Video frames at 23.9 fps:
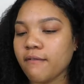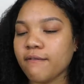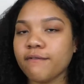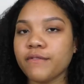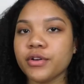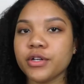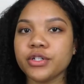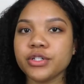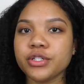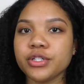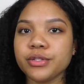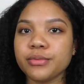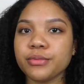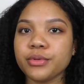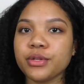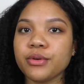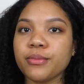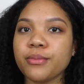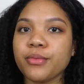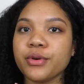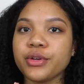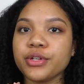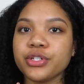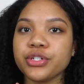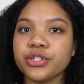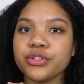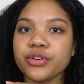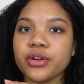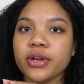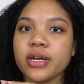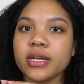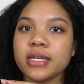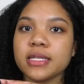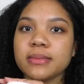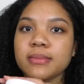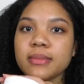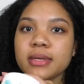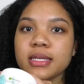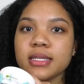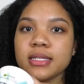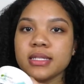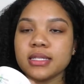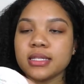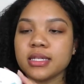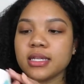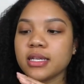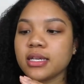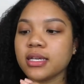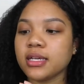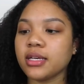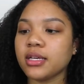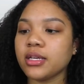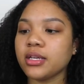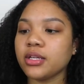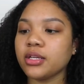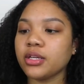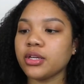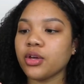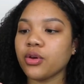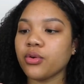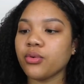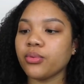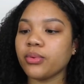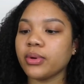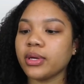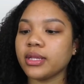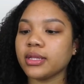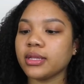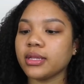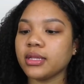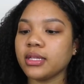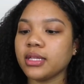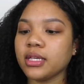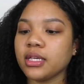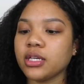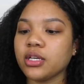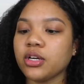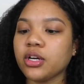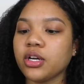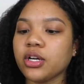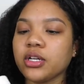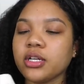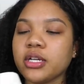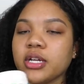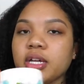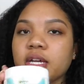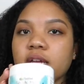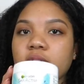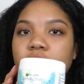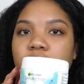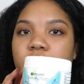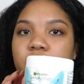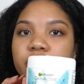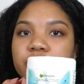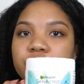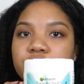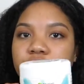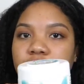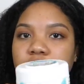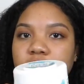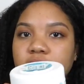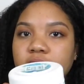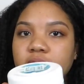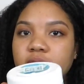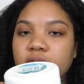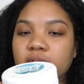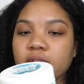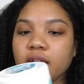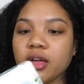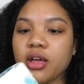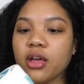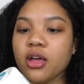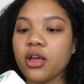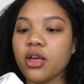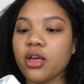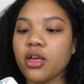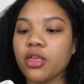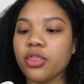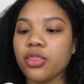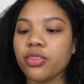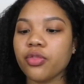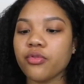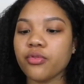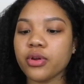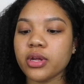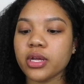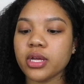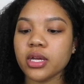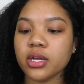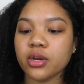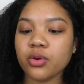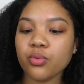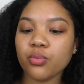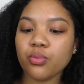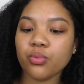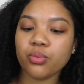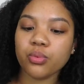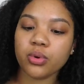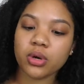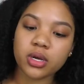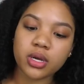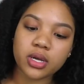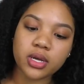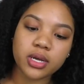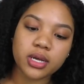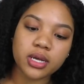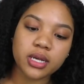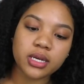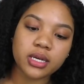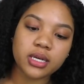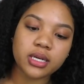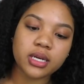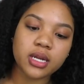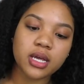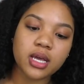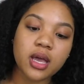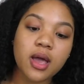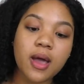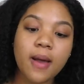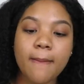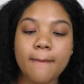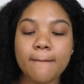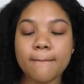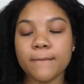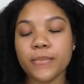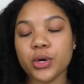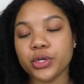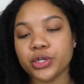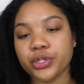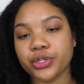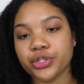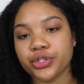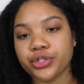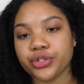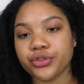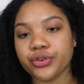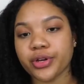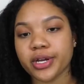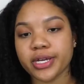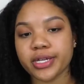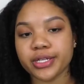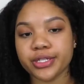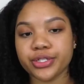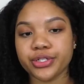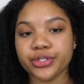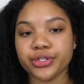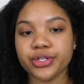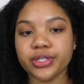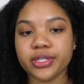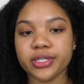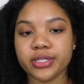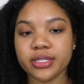First, I'm going to moisturize my skin with the Garnier Hydrating 3-in-1 moisturizer.